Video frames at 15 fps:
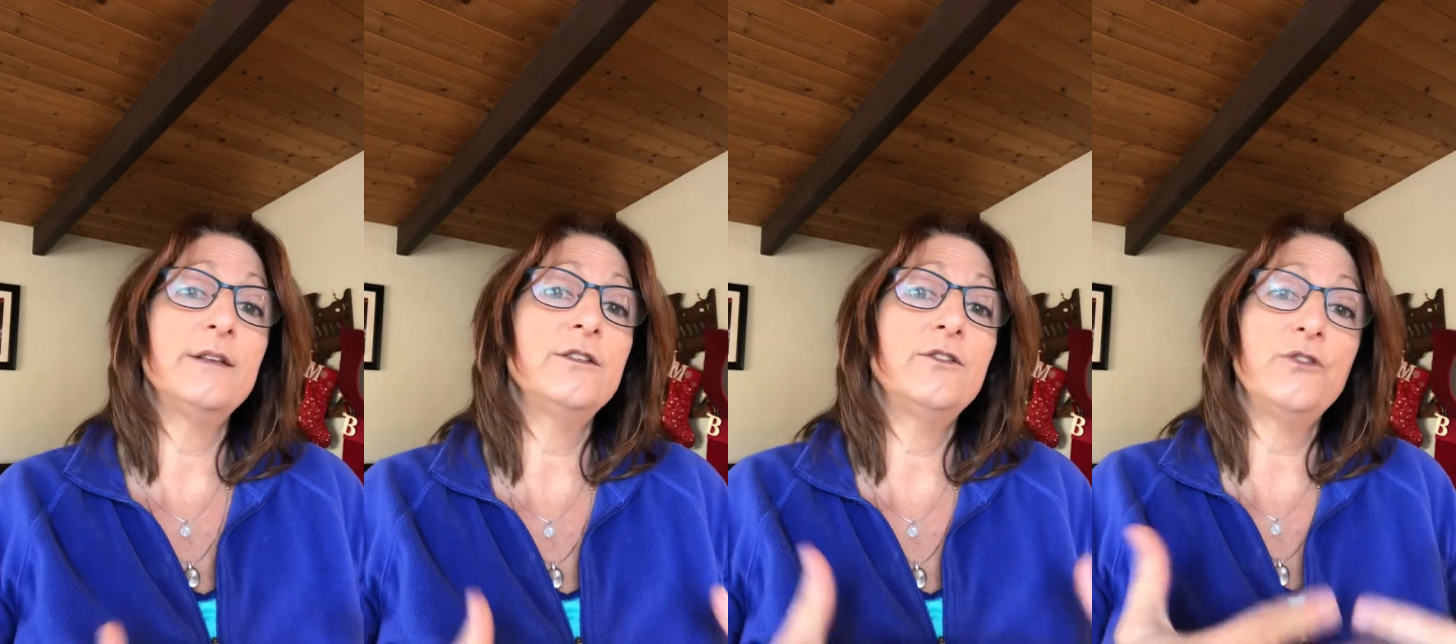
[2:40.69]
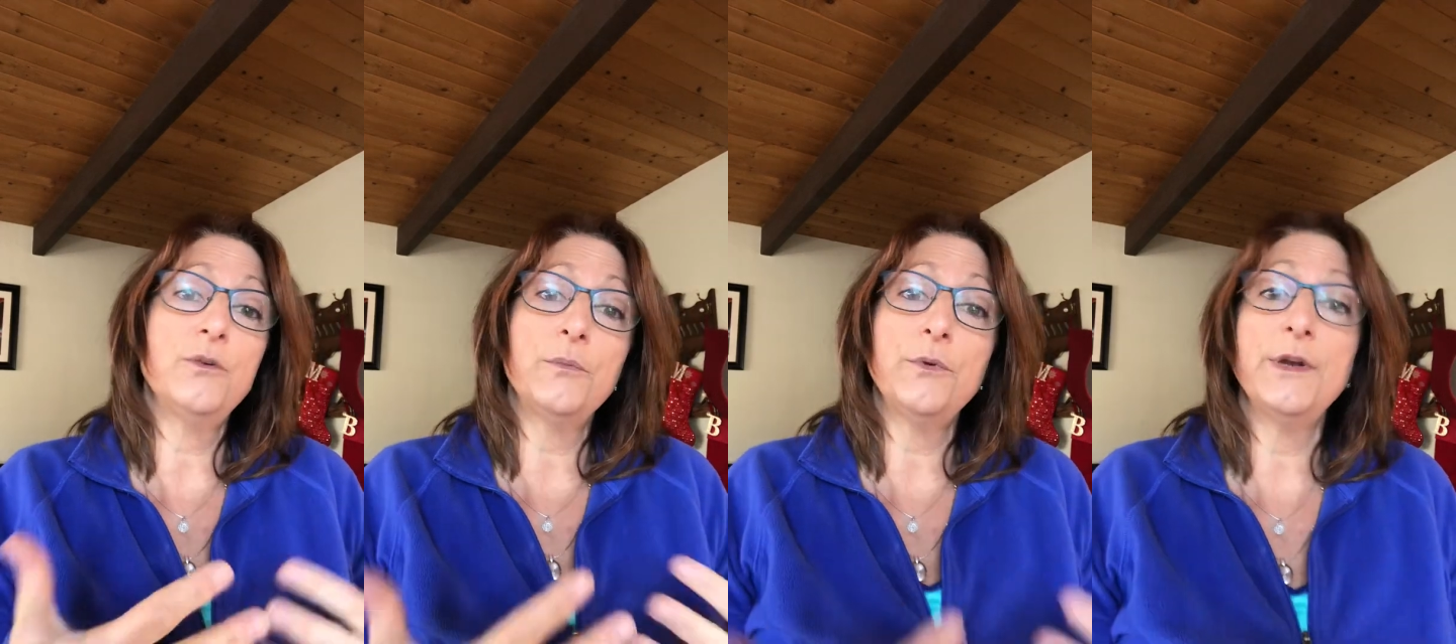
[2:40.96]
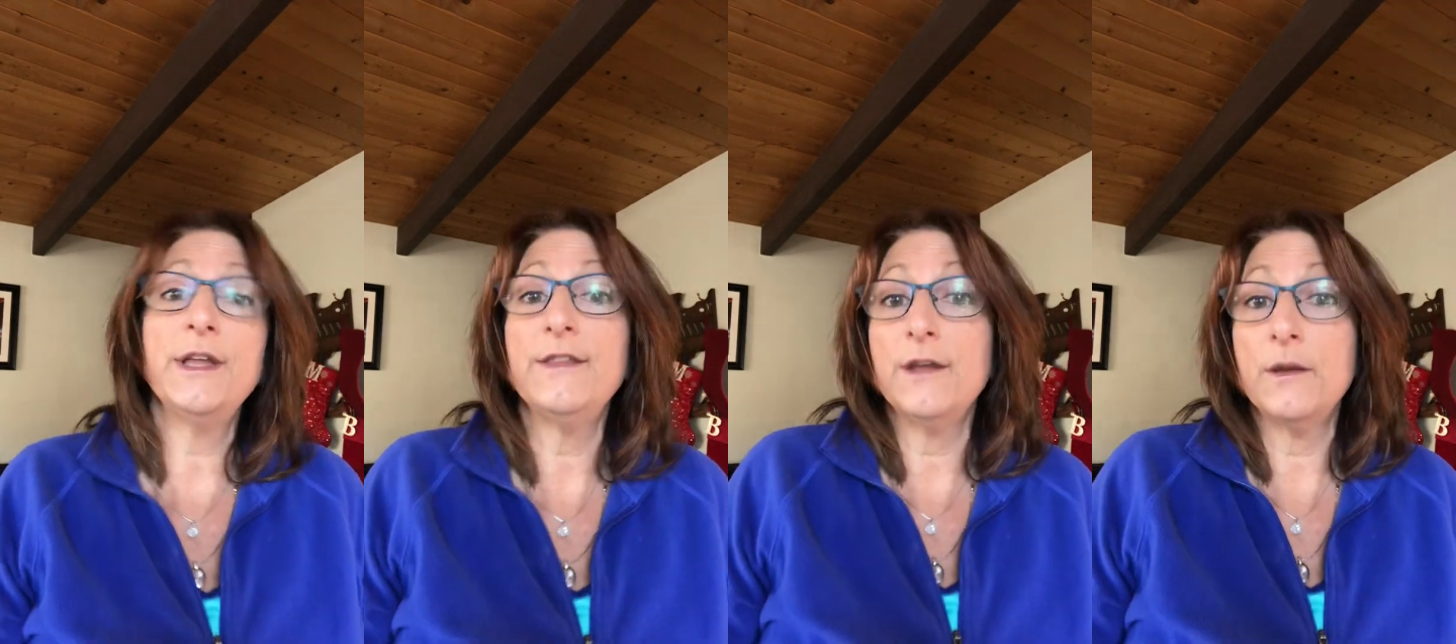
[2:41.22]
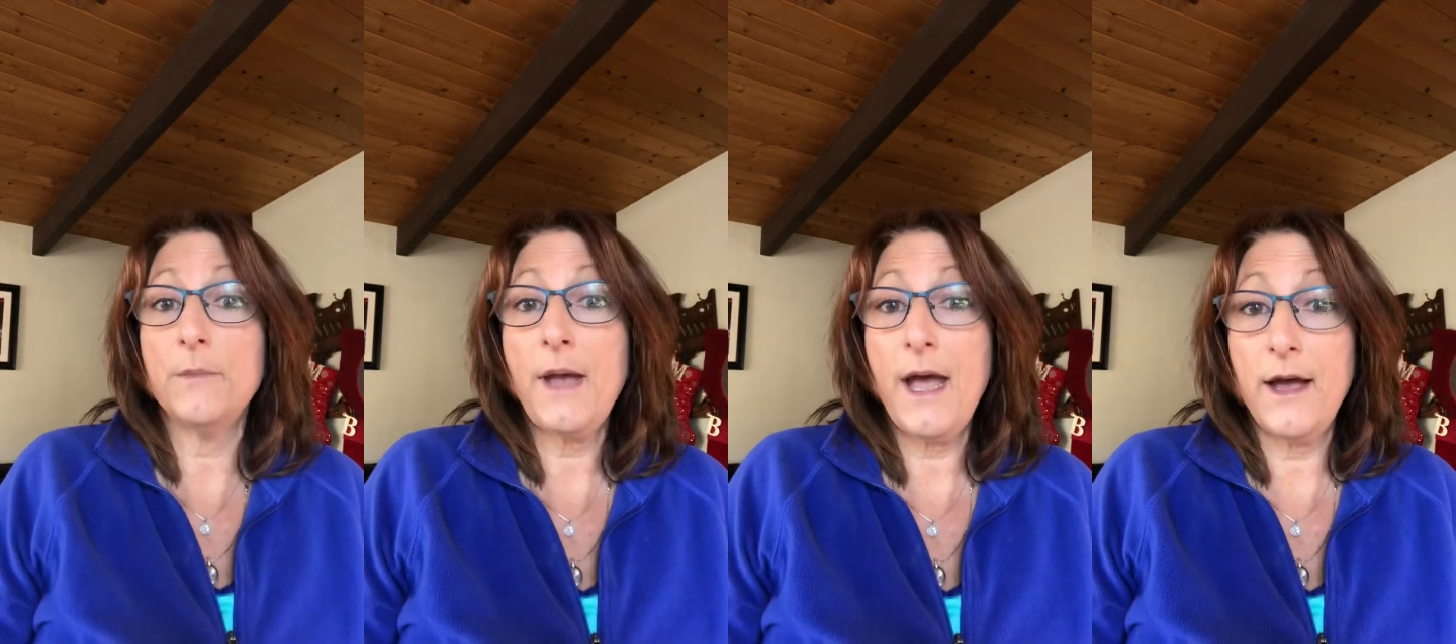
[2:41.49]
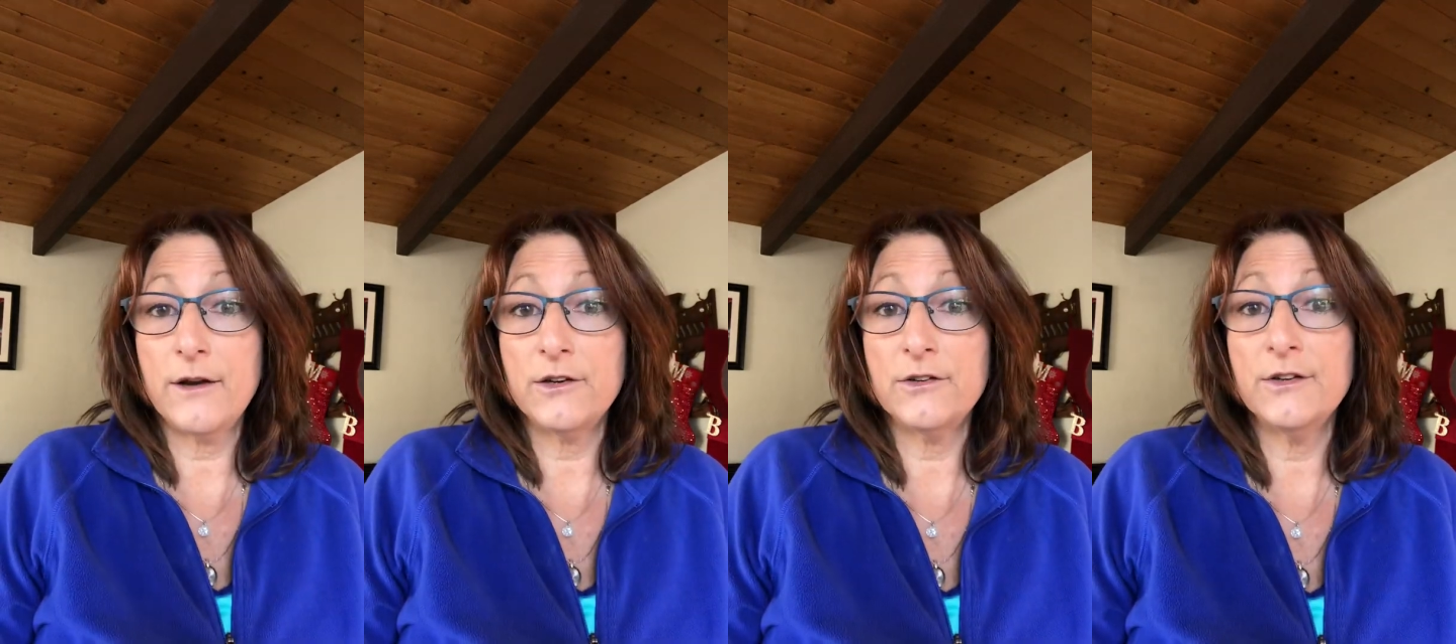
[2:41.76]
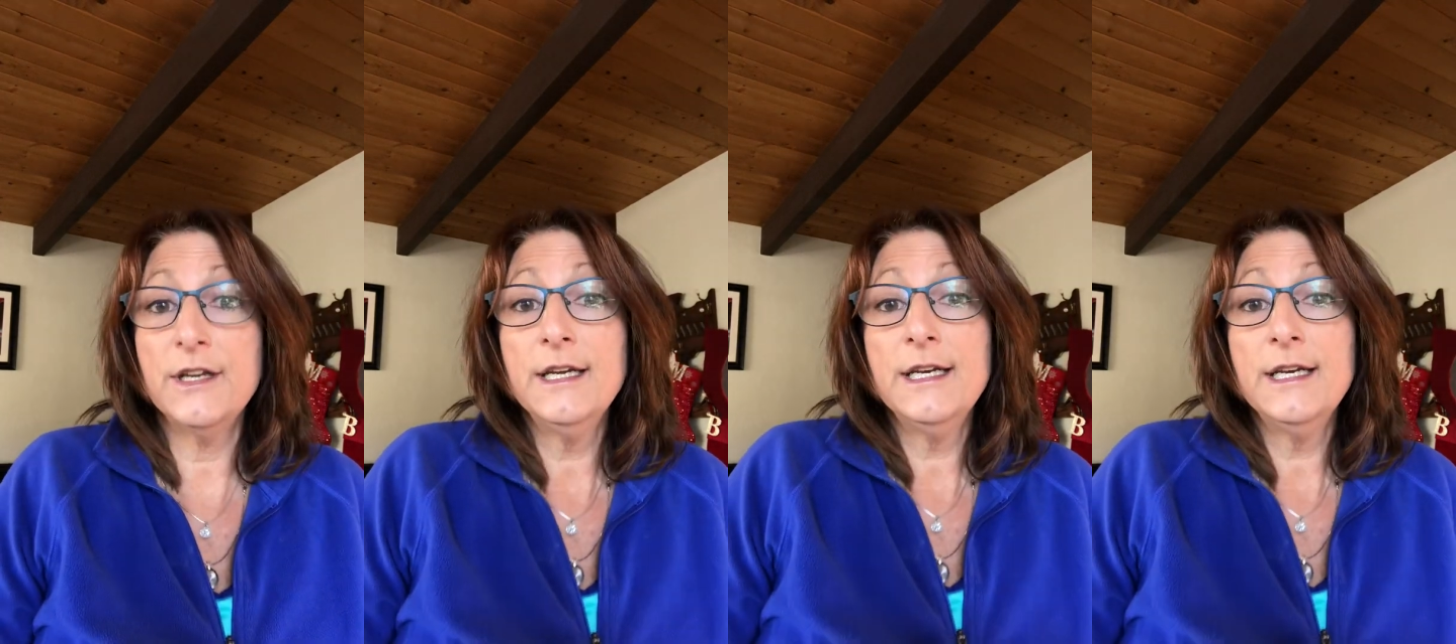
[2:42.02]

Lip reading: Does your breathing pattern